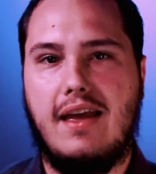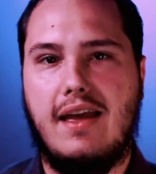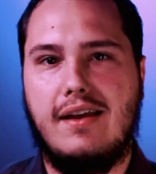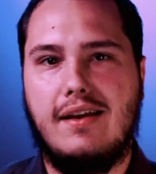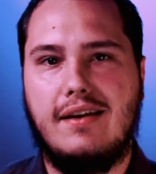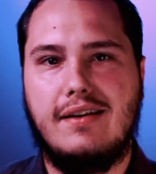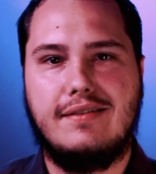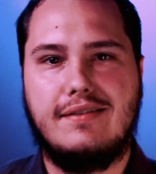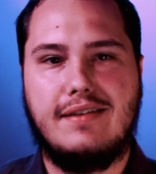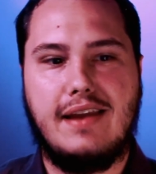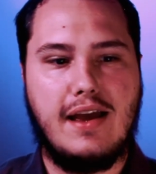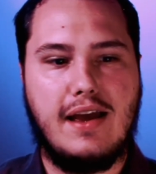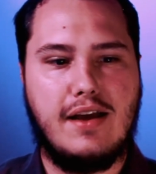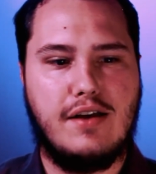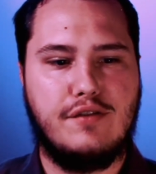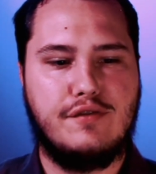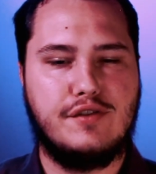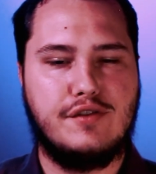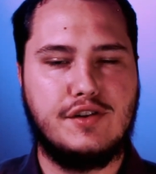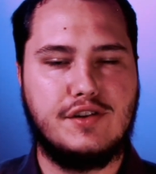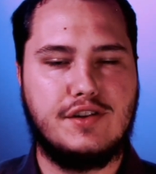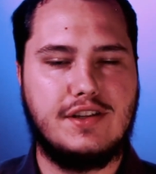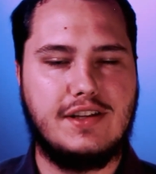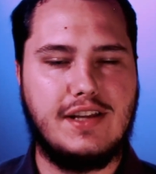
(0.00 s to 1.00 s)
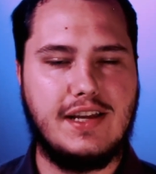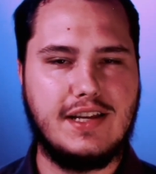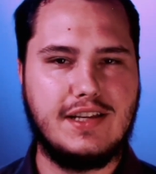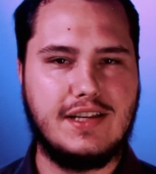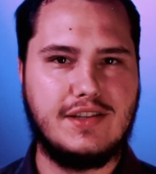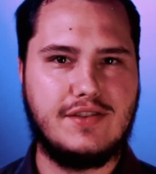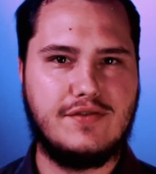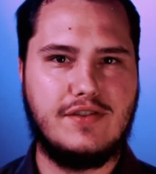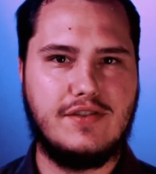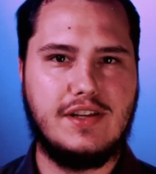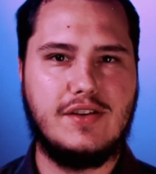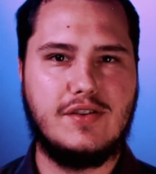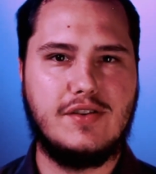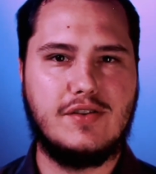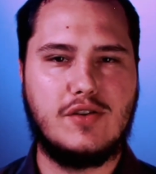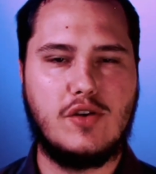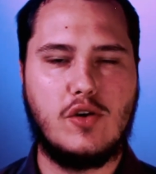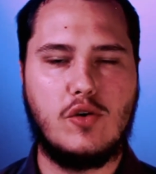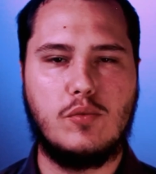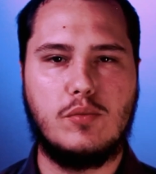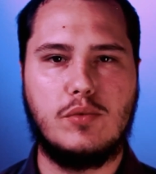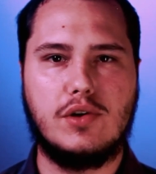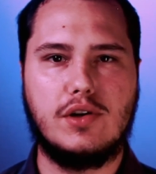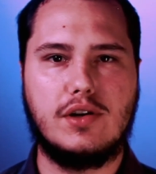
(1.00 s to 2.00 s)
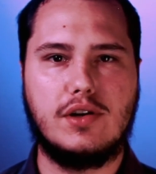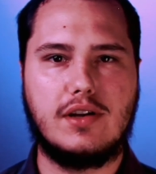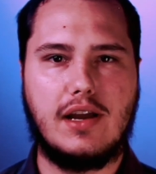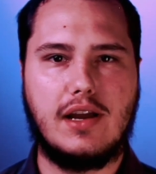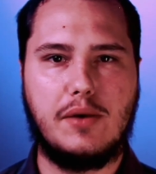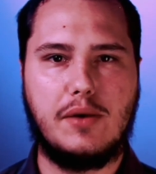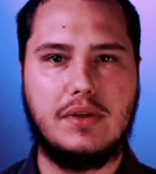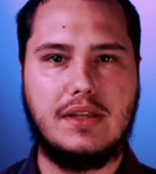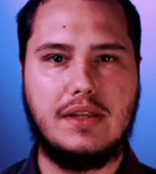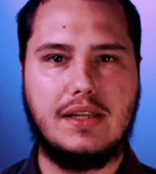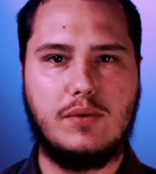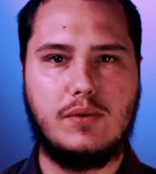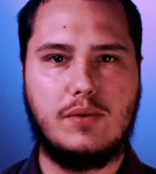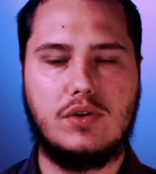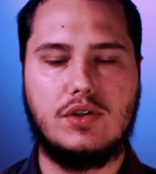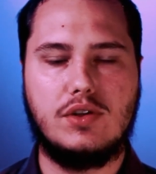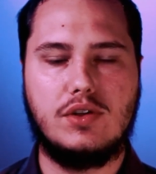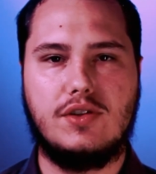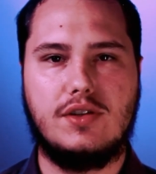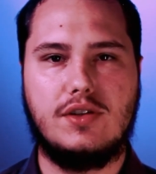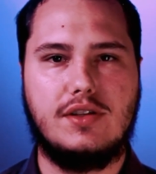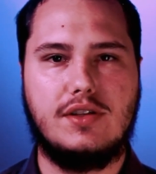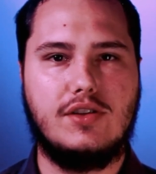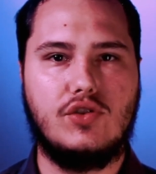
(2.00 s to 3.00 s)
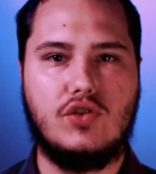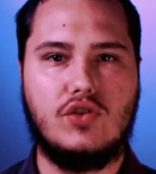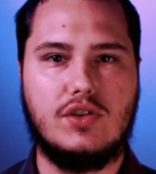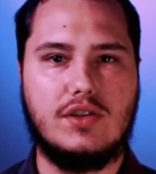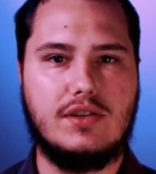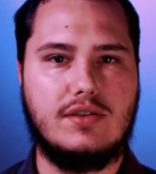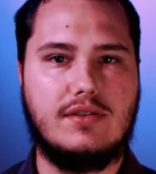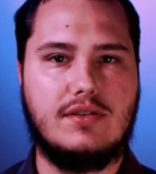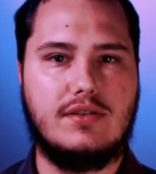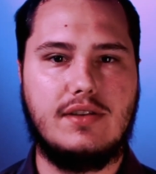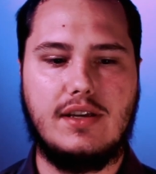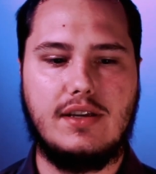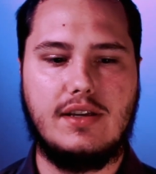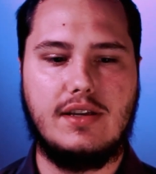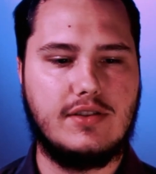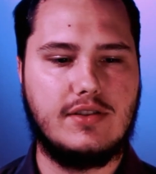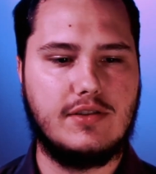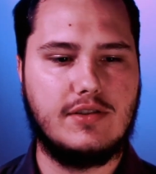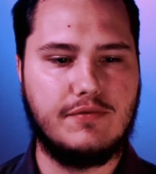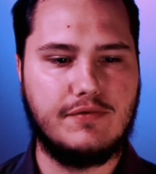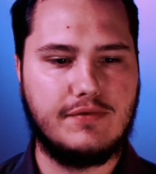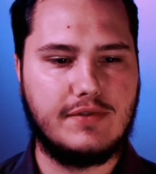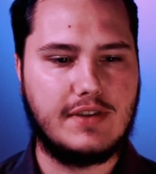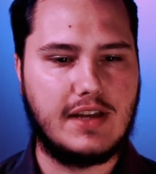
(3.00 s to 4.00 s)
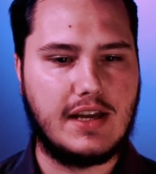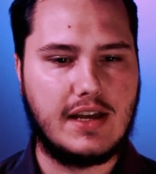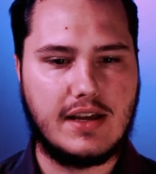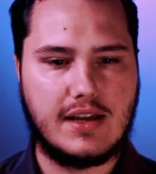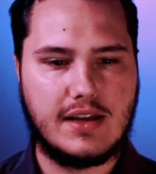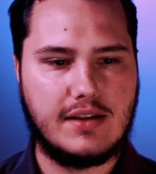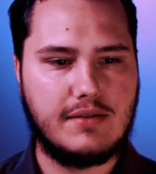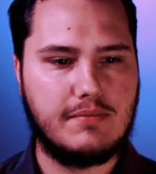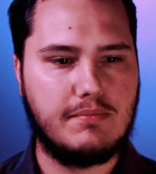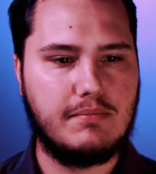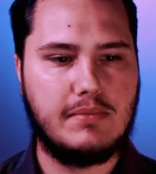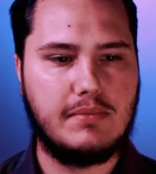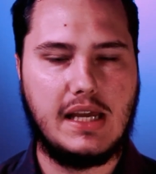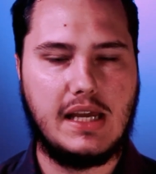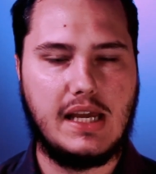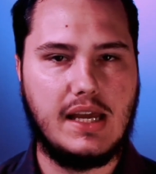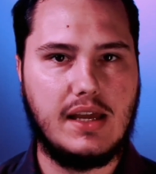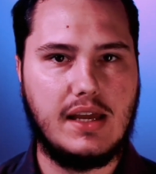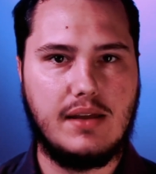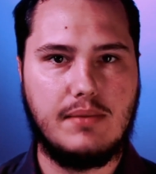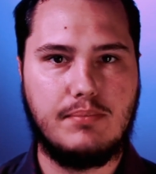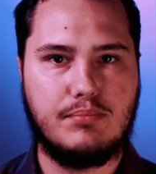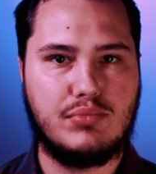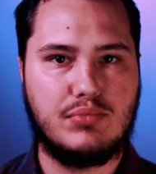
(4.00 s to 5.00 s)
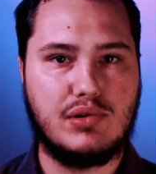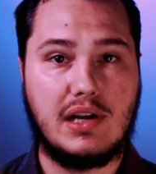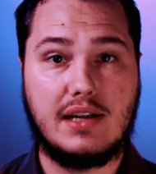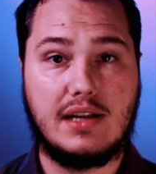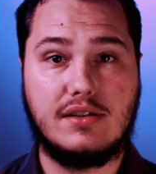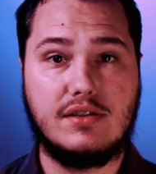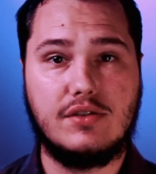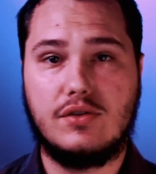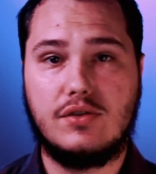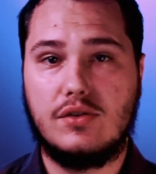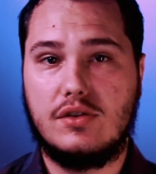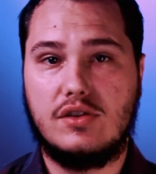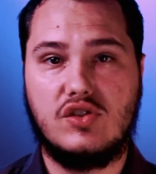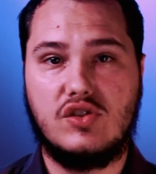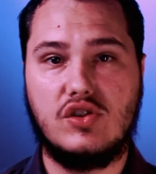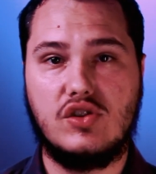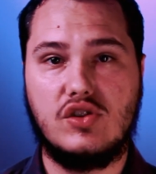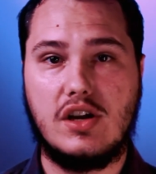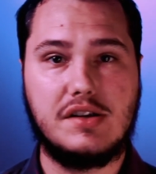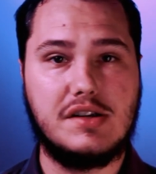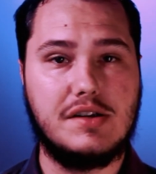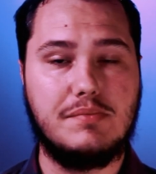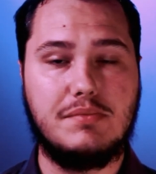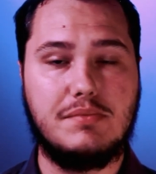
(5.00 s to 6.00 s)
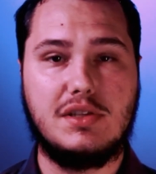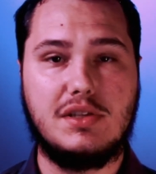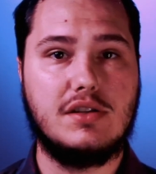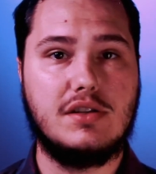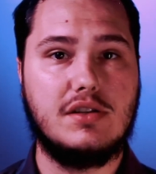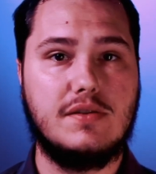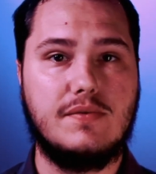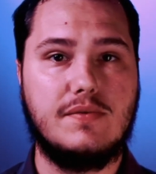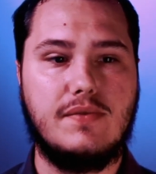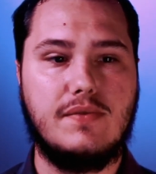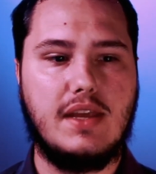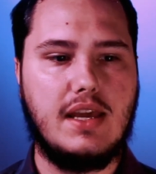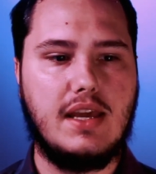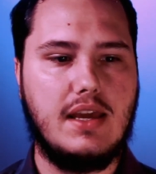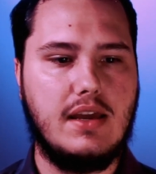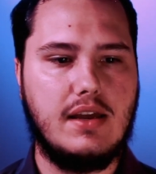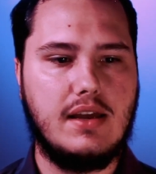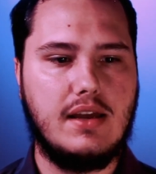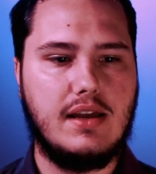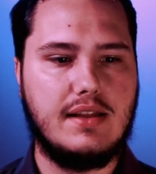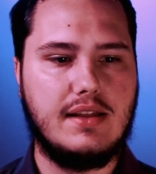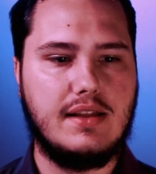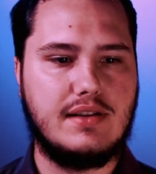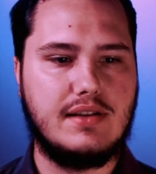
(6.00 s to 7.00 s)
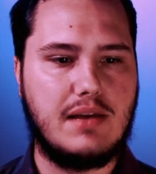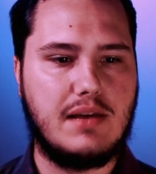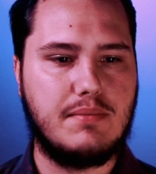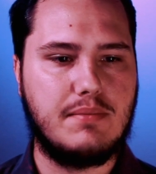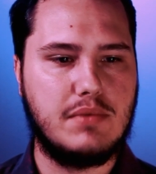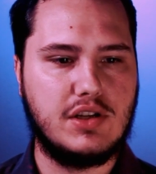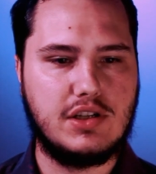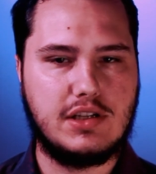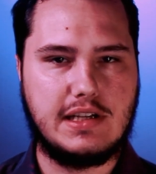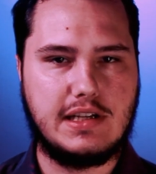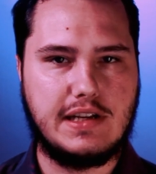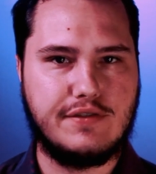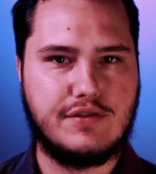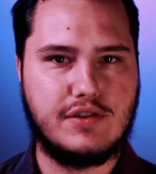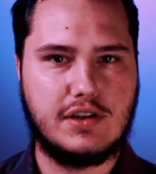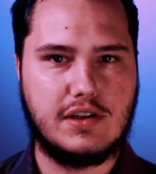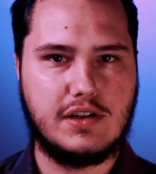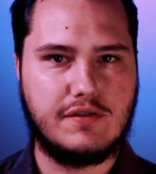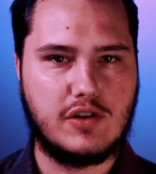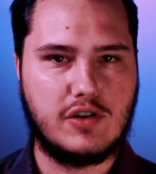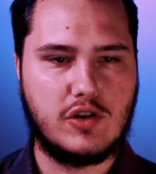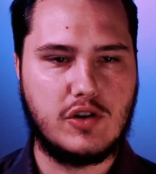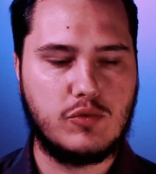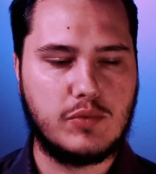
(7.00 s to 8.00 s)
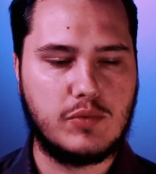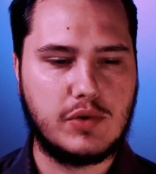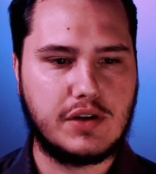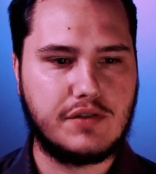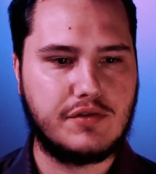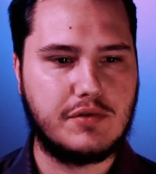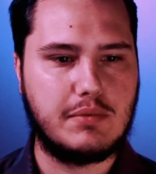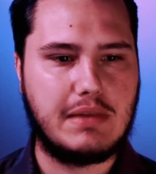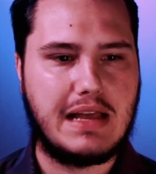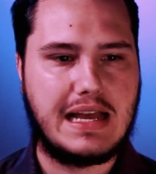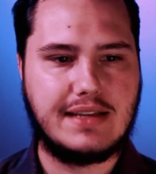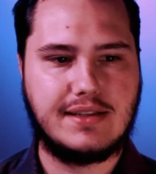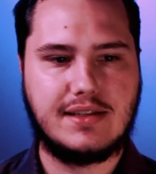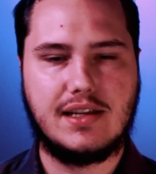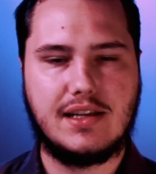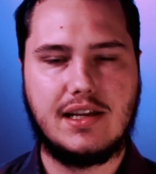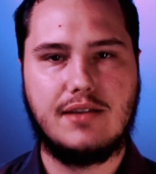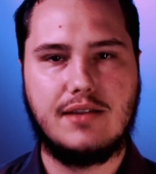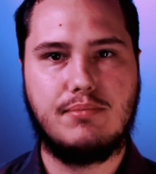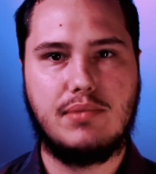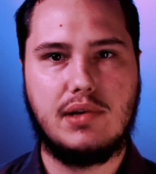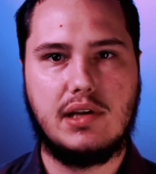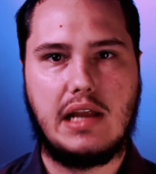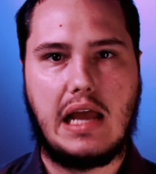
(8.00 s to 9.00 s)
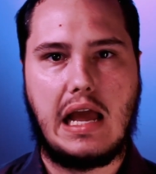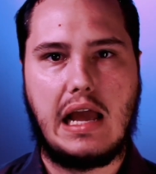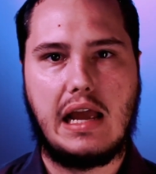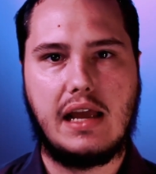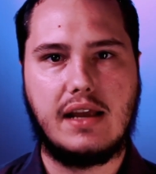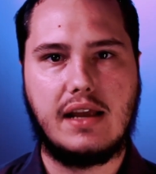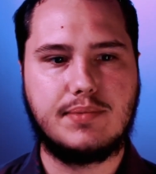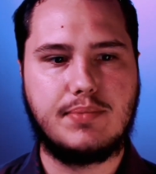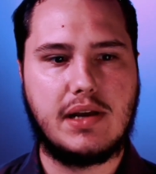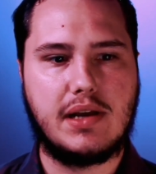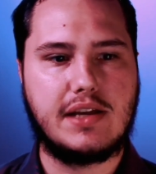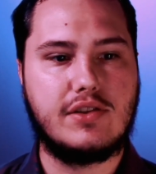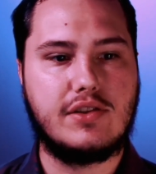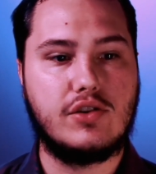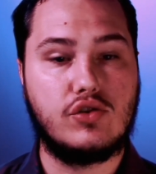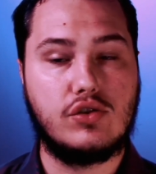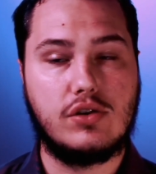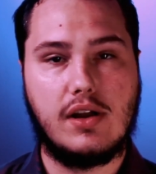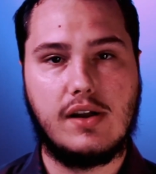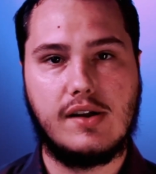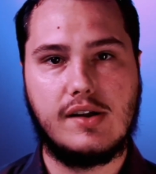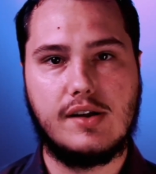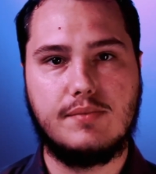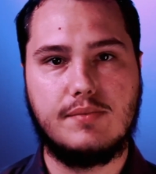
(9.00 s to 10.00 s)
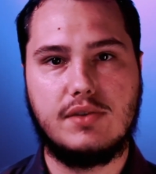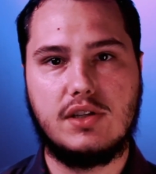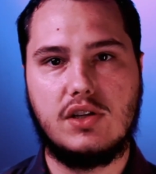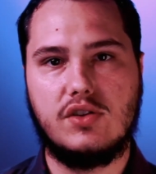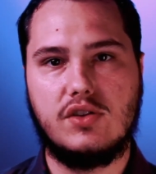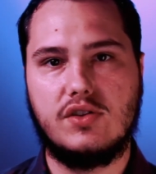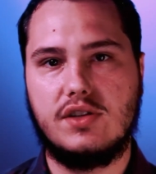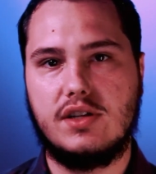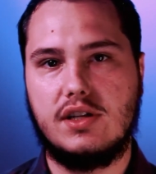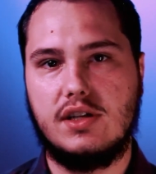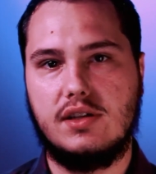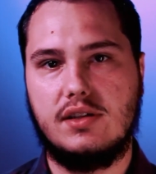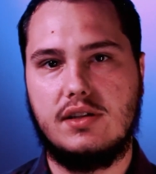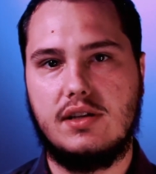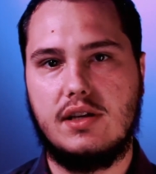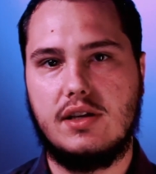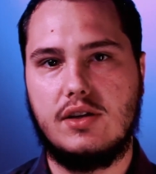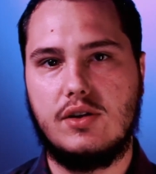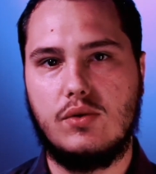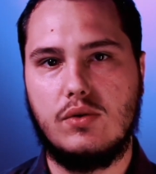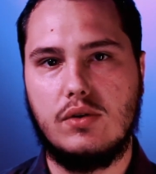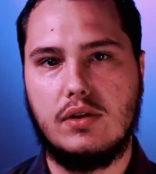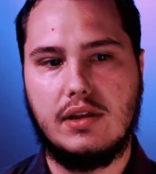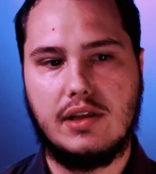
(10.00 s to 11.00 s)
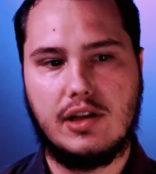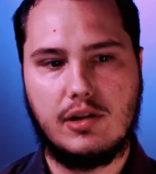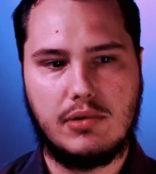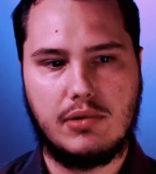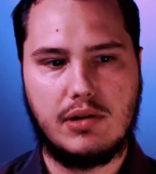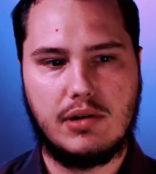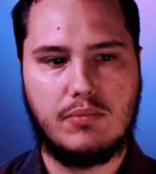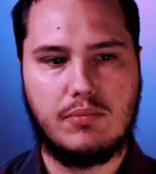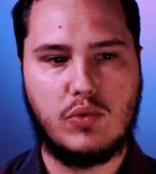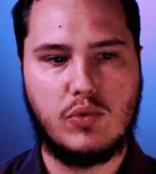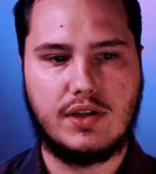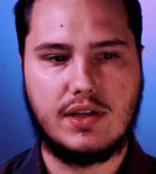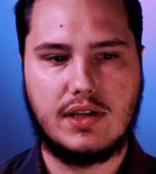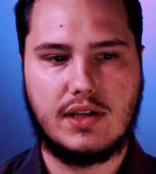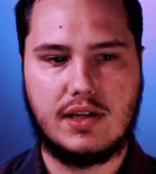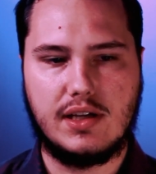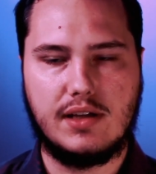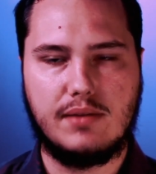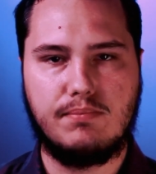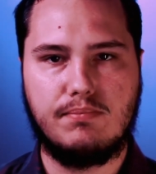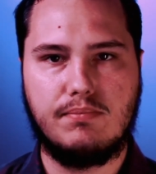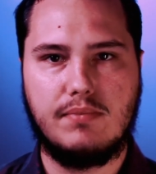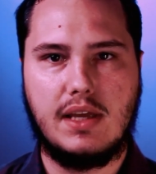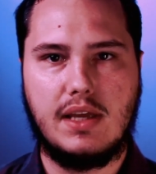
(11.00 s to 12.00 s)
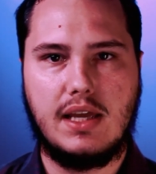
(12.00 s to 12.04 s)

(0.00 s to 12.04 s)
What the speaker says: Now, for today's video's homework, I really want you to just take some time and practice on the Trigrams tier. It's not much different of a homework from last time, but I expect the Trigrams tier is going to take you a little bit more time.